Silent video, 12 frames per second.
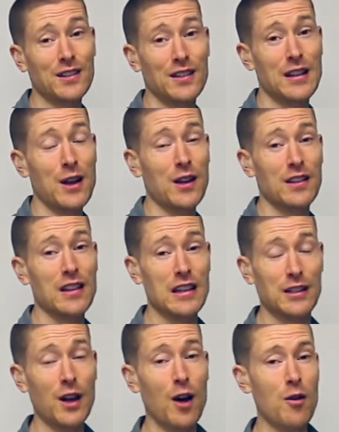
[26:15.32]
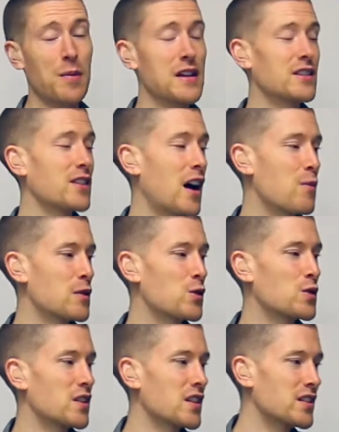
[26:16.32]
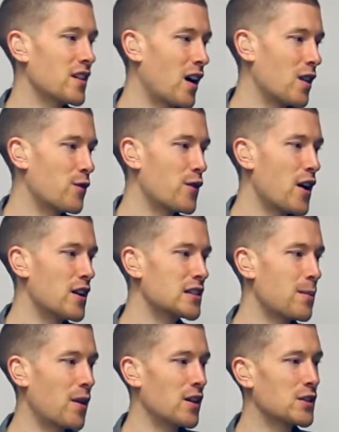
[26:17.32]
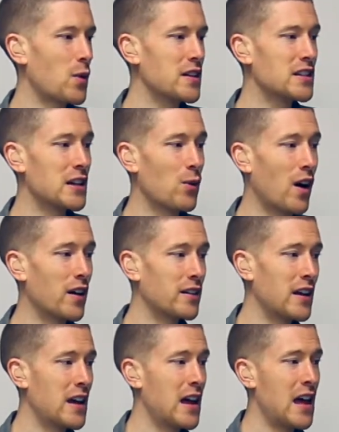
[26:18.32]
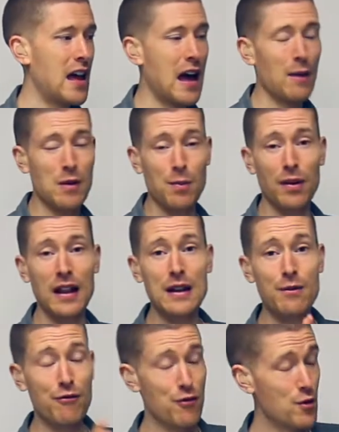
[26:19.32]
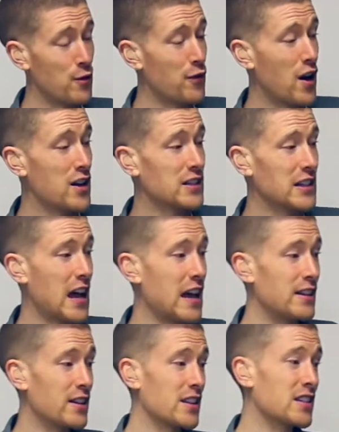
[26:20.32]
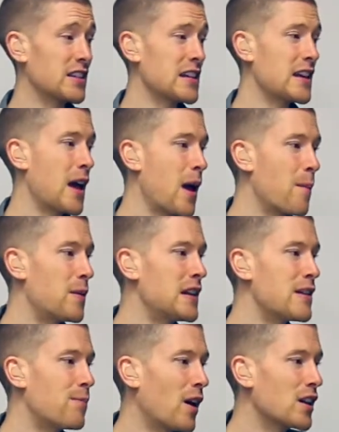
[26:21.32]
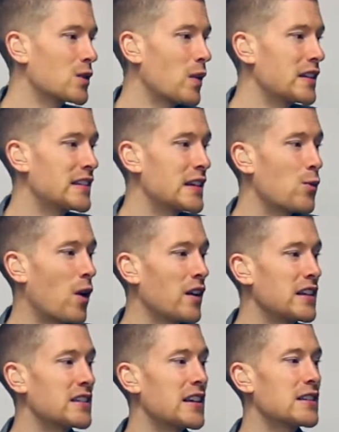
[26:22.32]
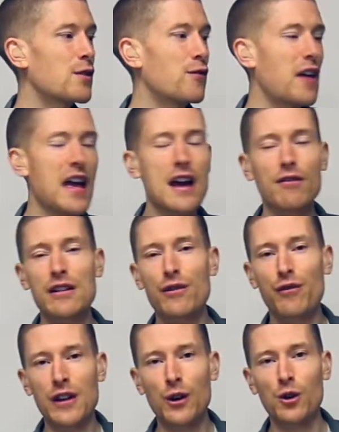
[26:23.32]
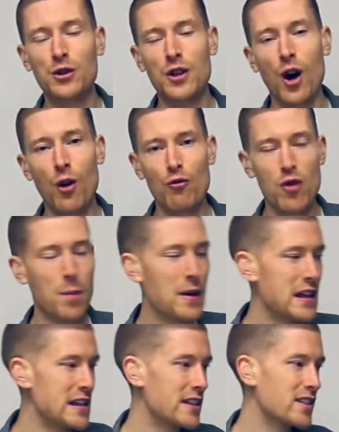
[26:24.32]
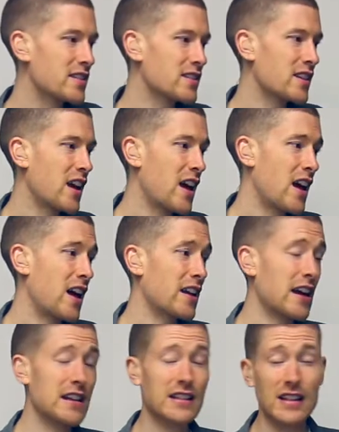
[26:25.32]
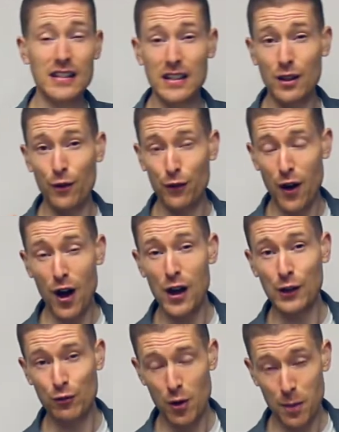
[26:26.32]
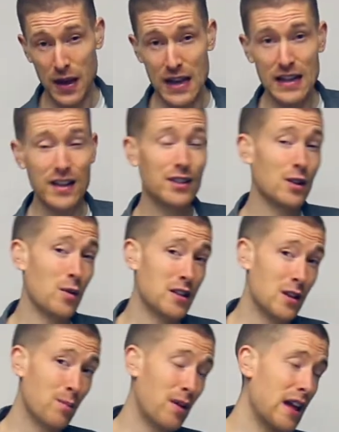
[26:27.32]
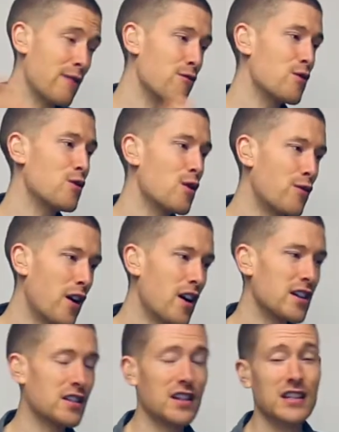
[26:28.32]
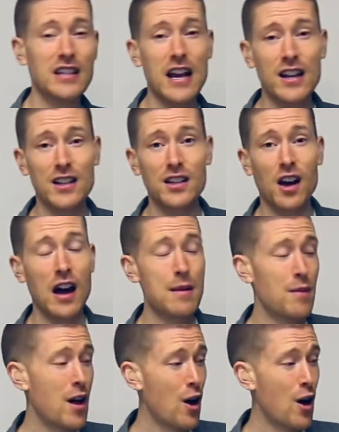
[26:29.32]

to the start repeat sign, which was at the start of the verse at bar 21, and we play through the verse again. You can see beneath bar 21 it says vary fills on repeats. Okay, so this is the first repeat, so when you play through the verse the second time,